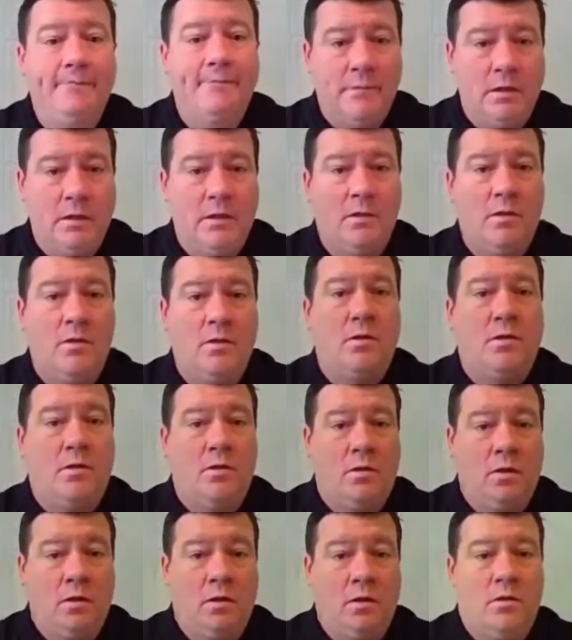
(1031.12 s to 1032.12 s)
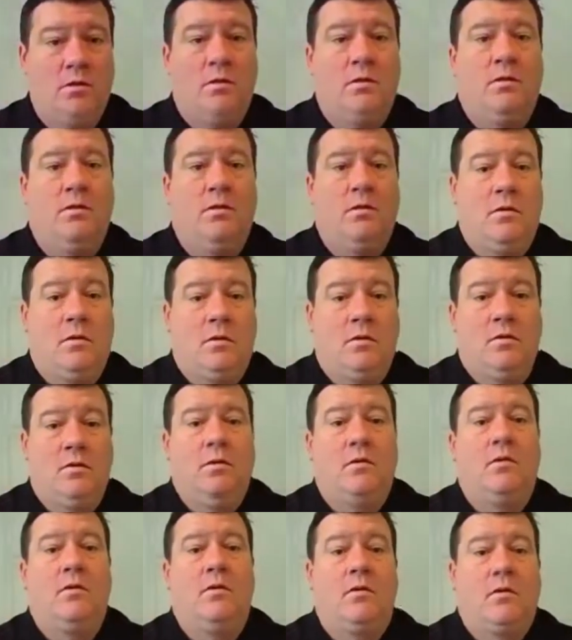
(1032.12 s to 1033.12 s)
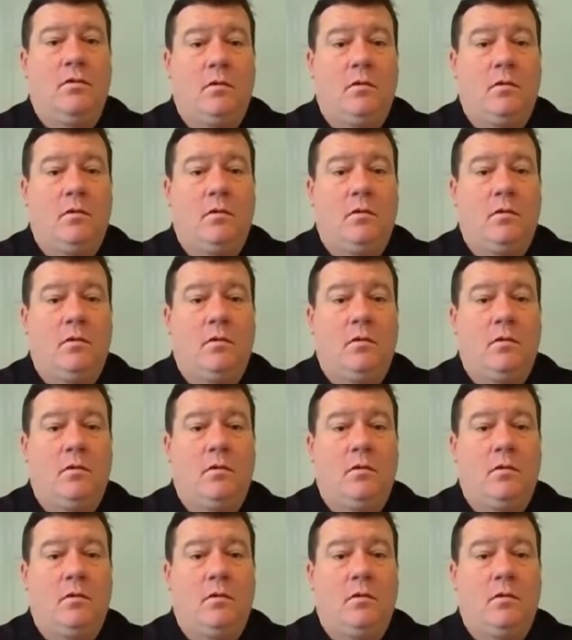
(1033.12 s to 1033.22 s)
your focus you are it,